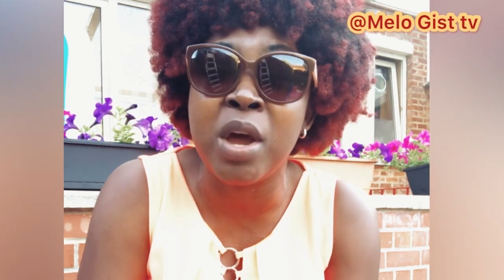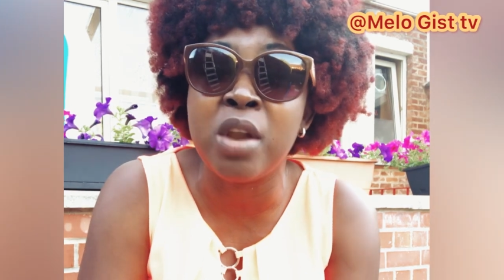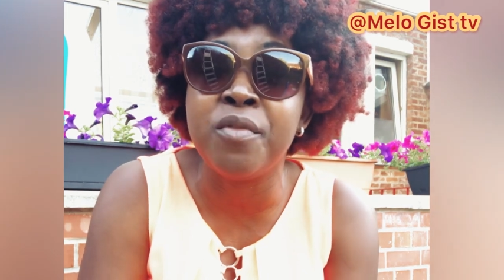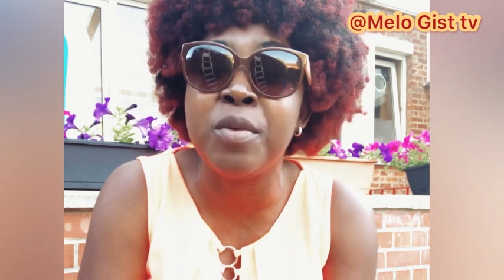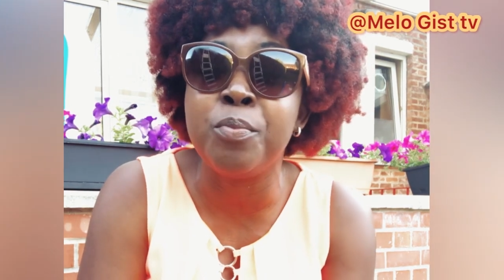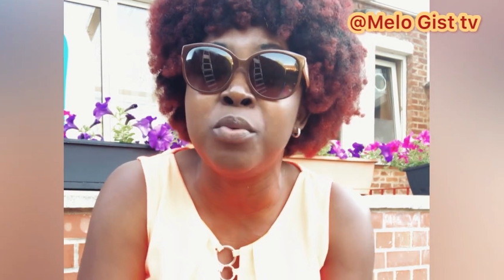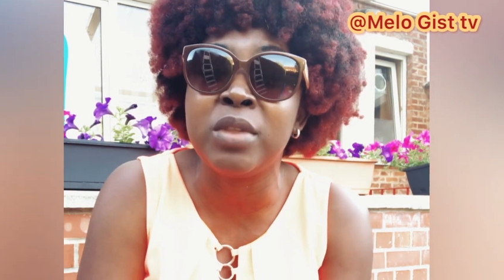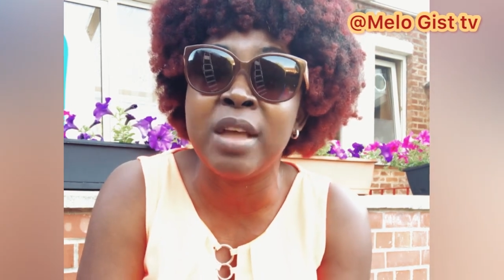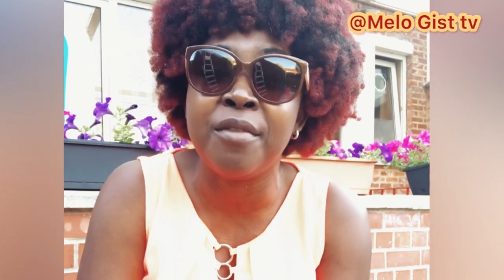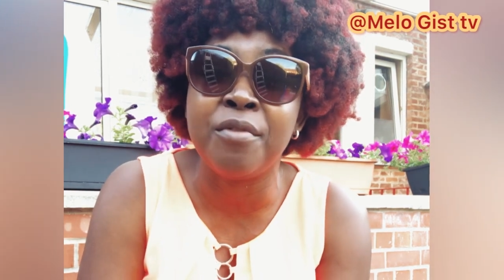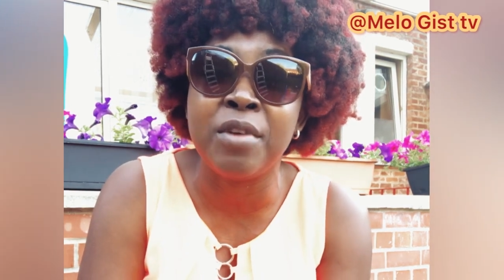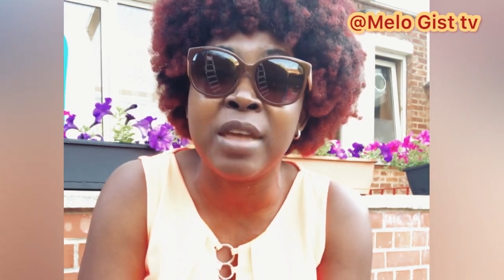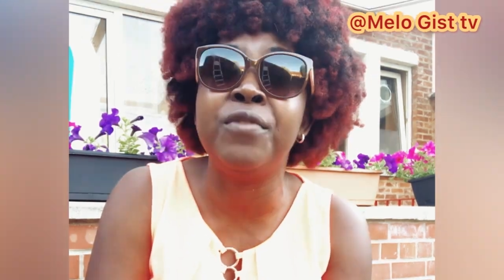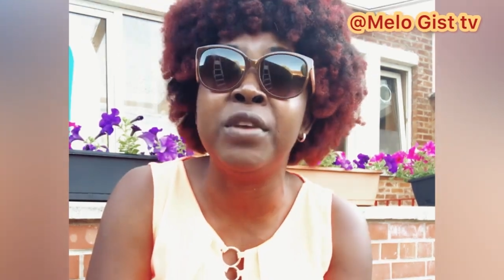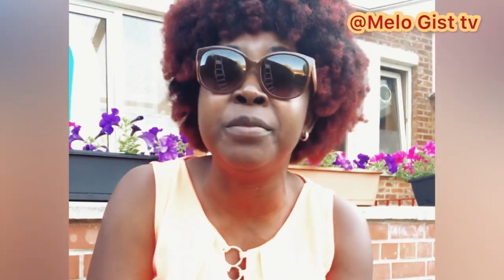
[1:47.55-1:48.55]
and if you put them
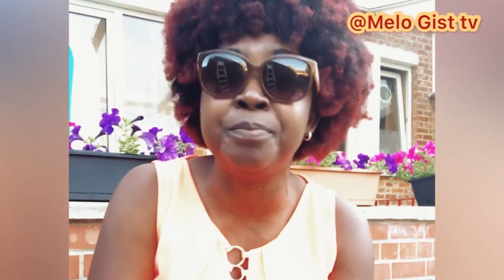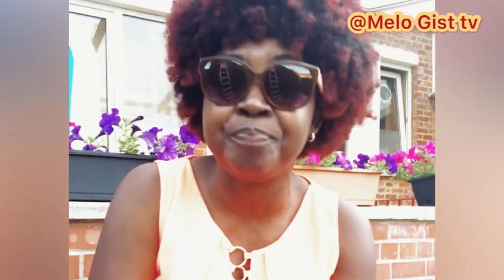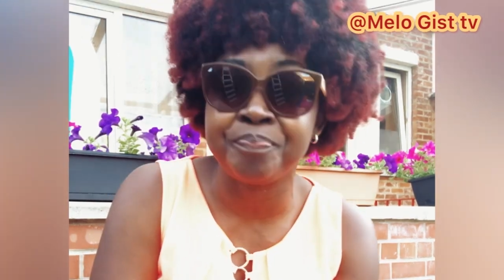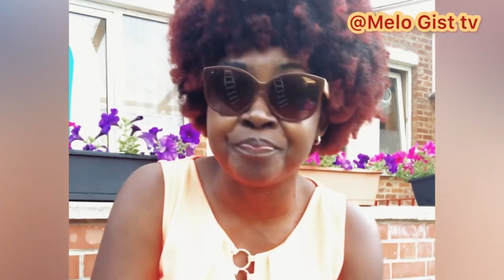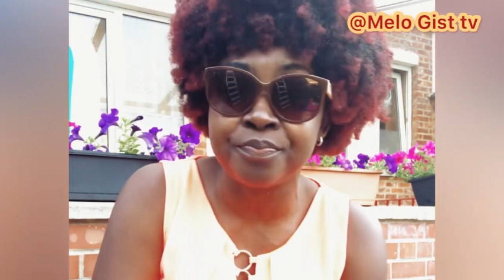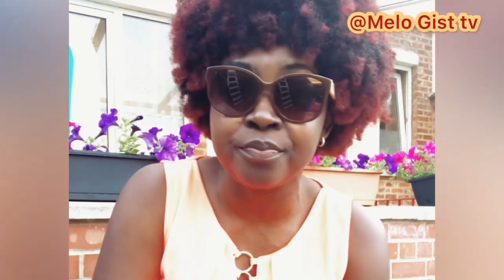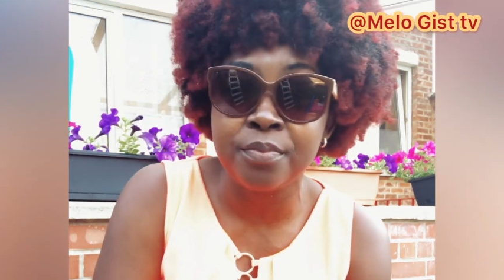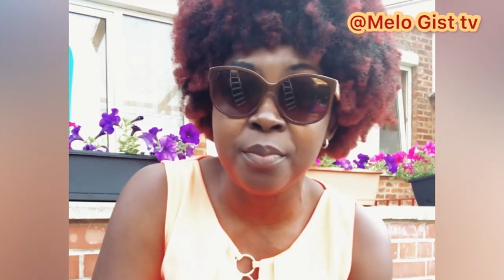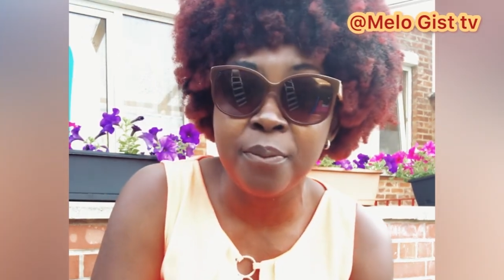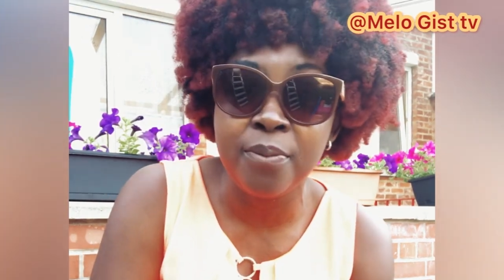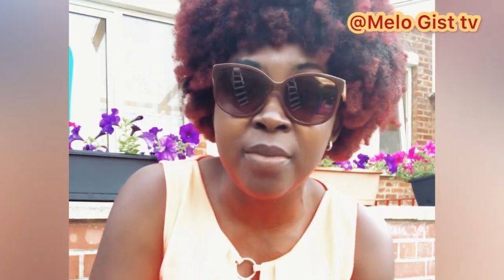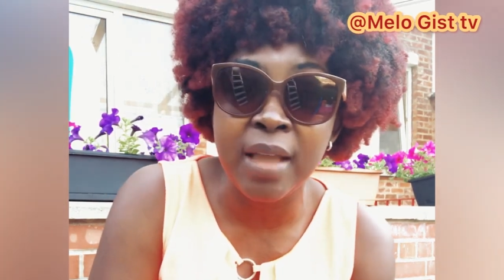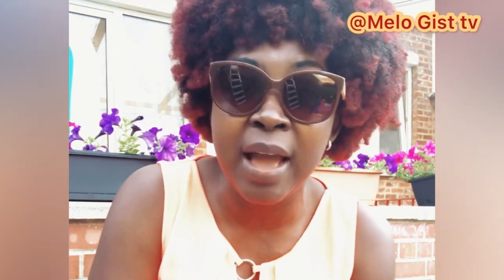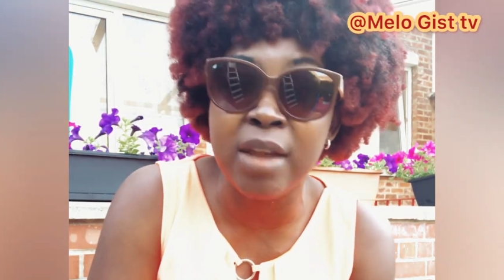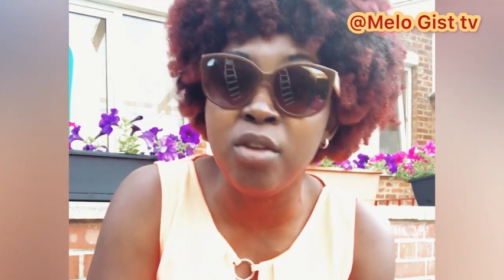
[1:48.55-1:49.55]
for you.
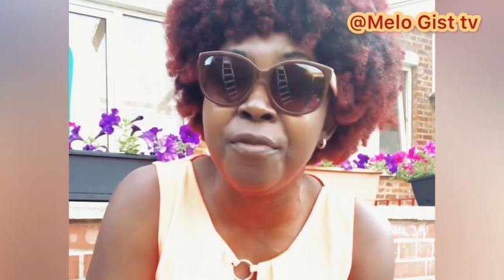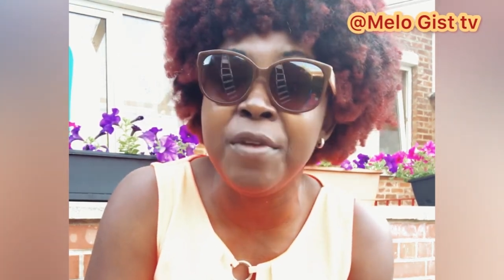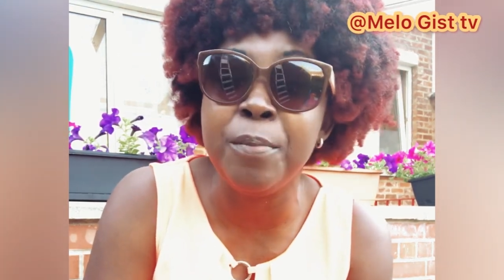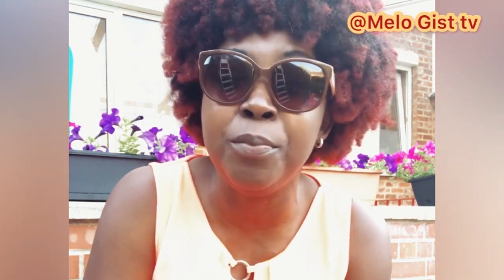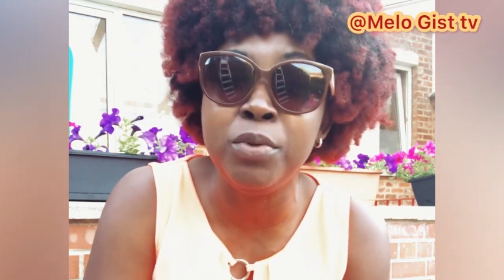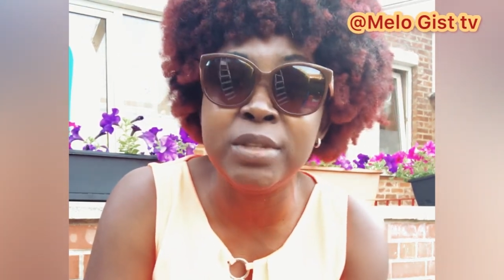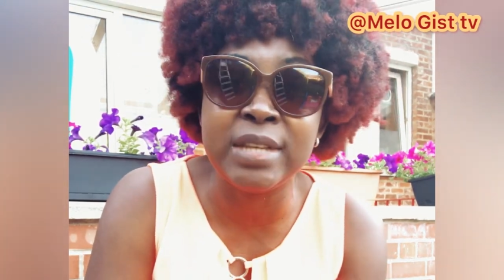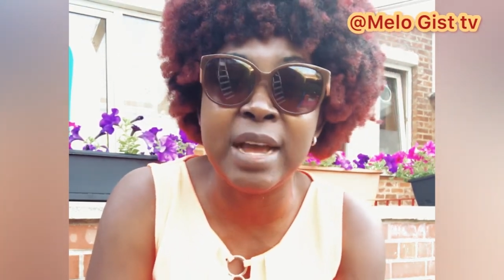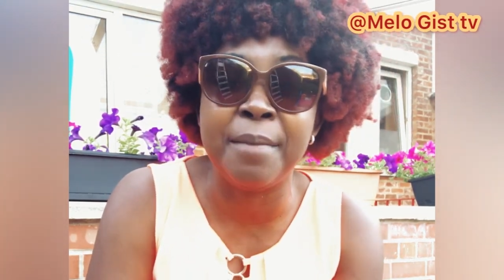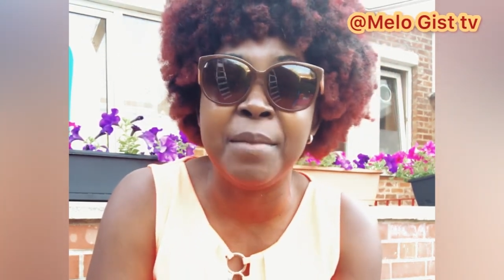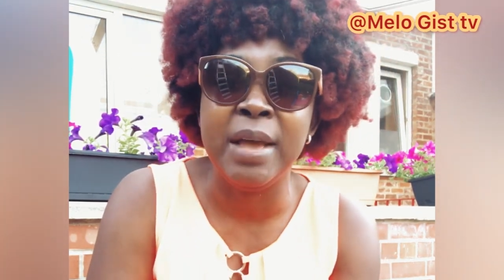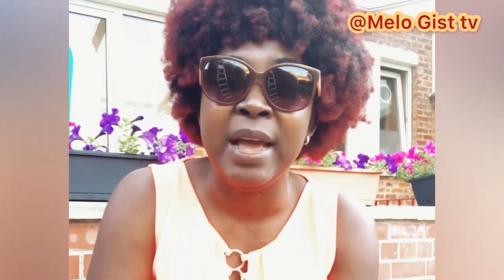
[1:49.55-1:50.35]
I know if he put them.